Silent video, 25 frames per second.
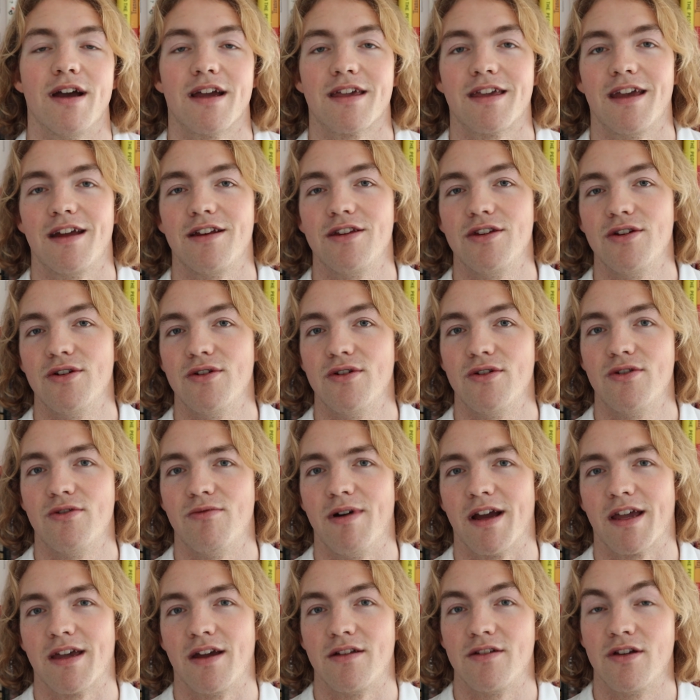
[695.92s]
can
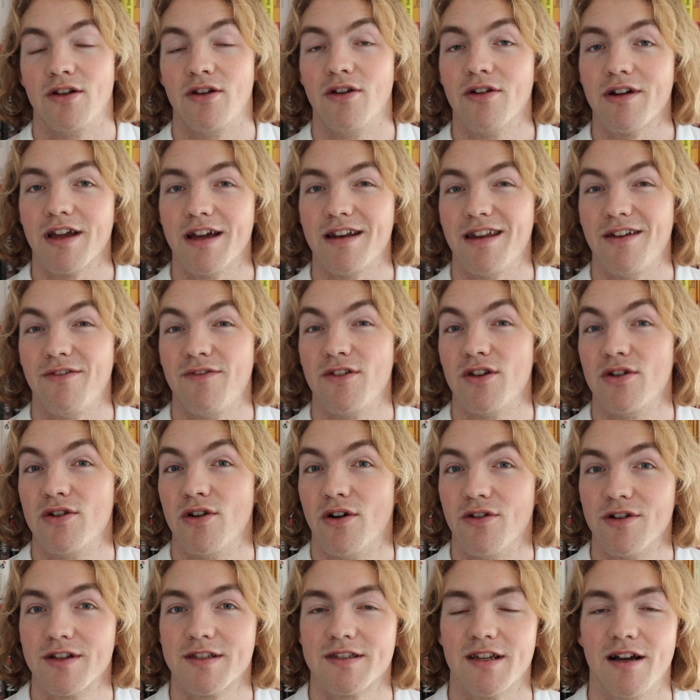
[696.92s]
you look? And if you
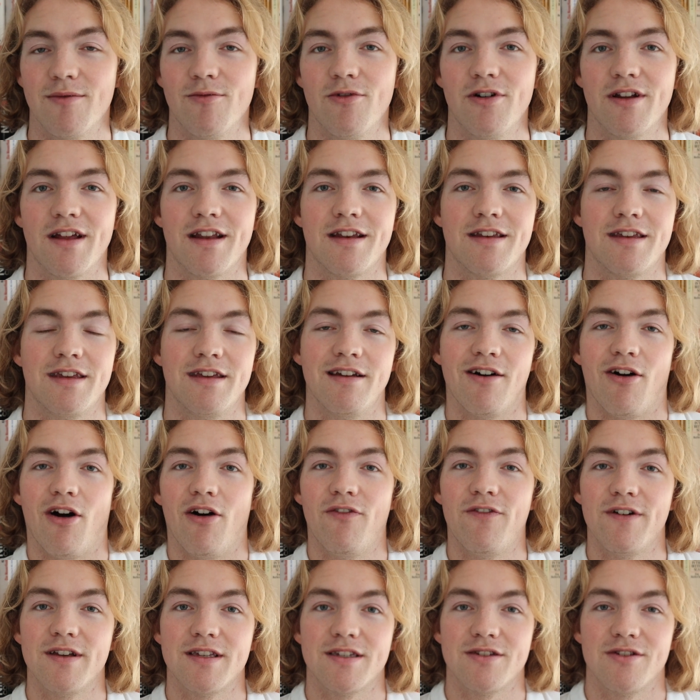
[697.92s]
know someone and he
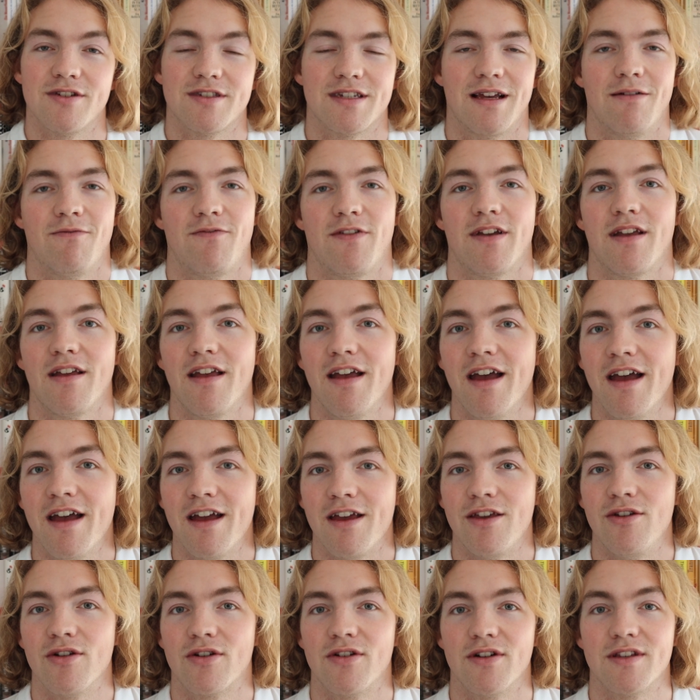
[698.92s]
offers you something,
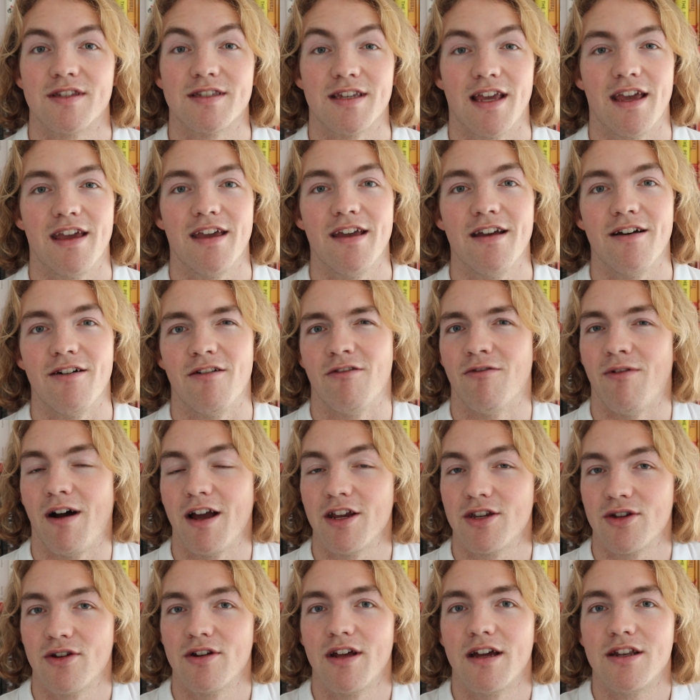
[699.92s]
you could say, why
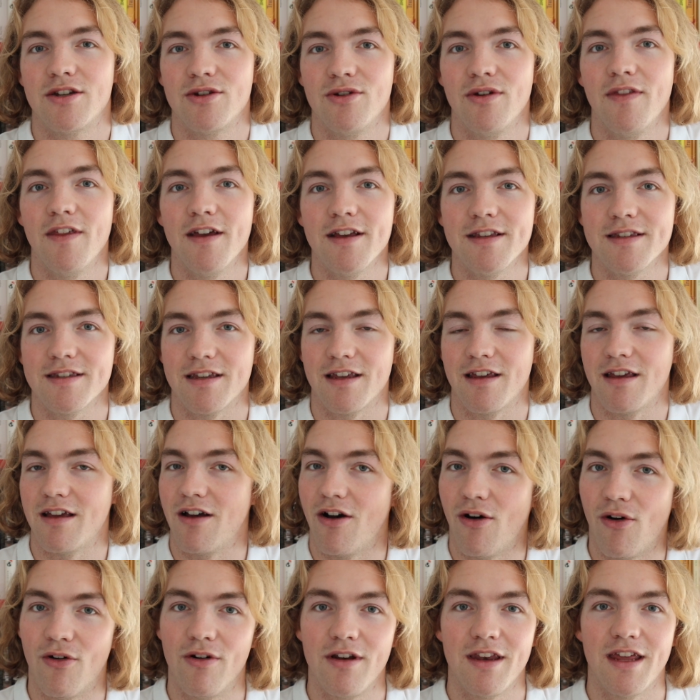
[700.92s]
should I do this?
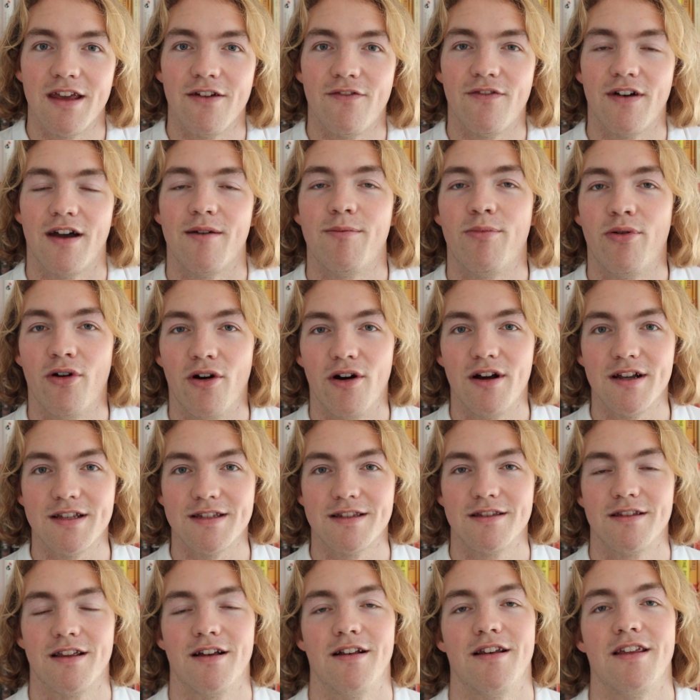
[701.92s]
Only if I
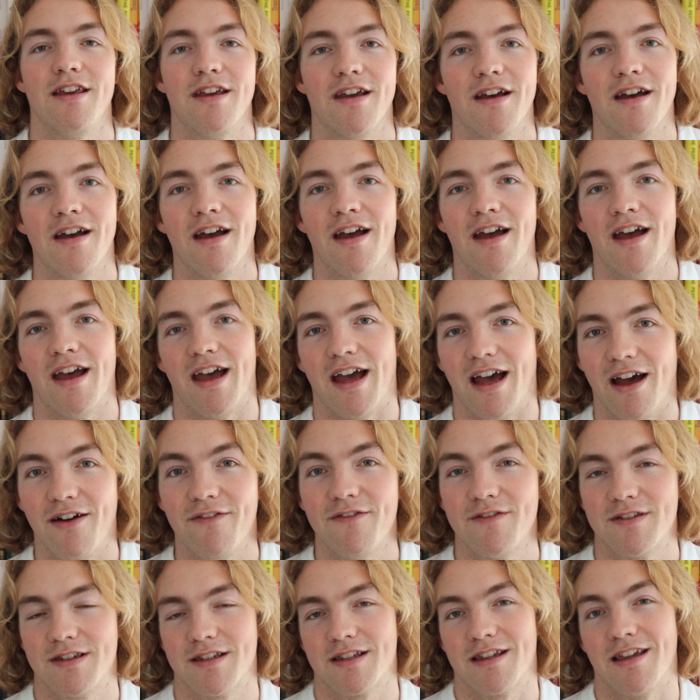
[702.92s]
personally
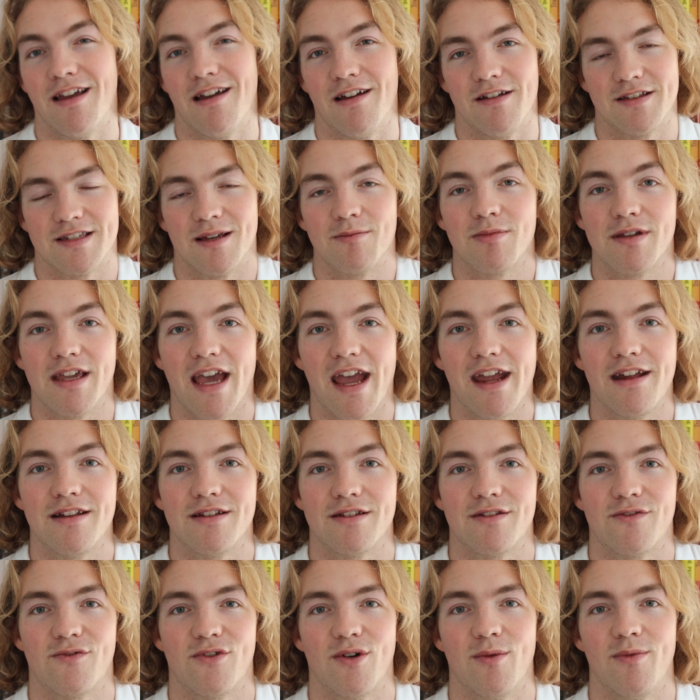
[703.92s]
have some
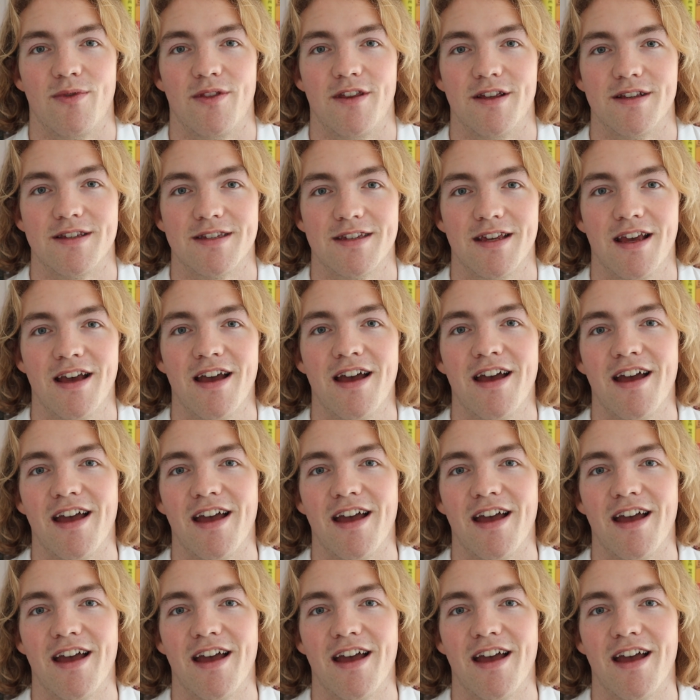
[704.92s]
gains from this.